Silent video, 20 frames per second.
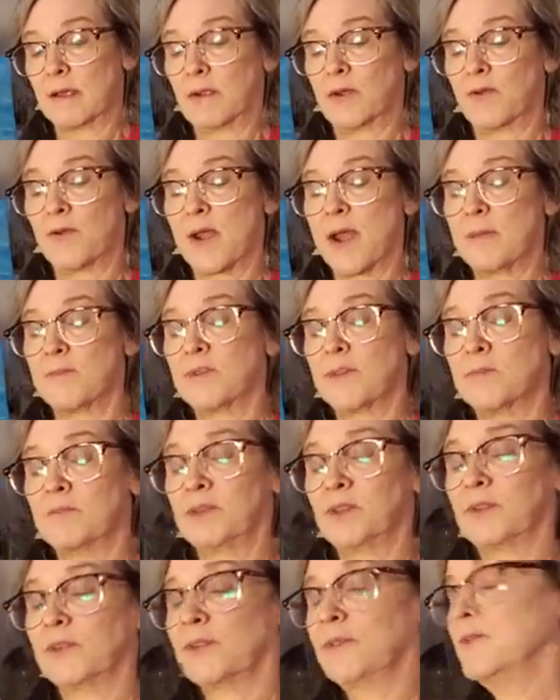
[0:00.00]
Grab the
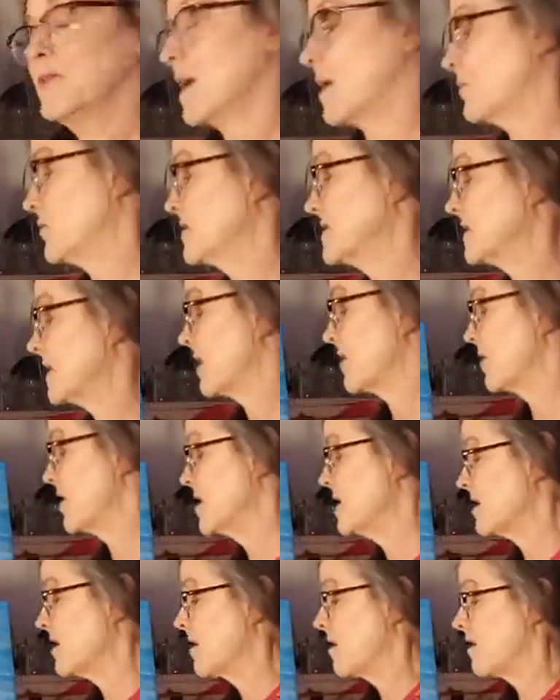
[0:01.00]
blue, that was
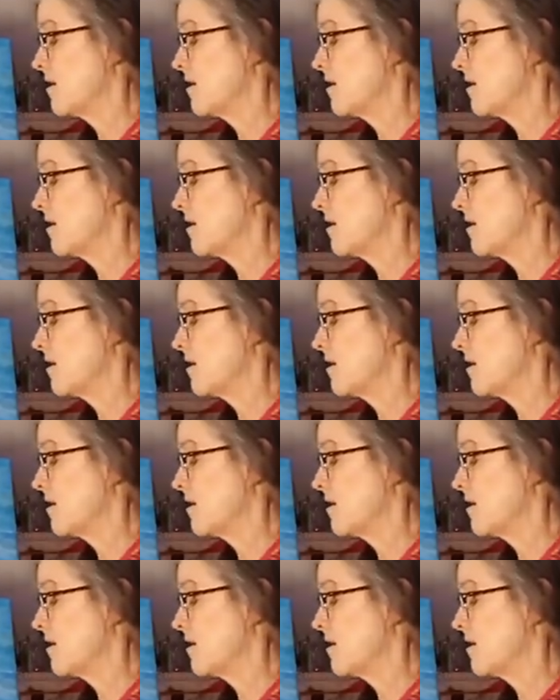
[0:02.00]
scary.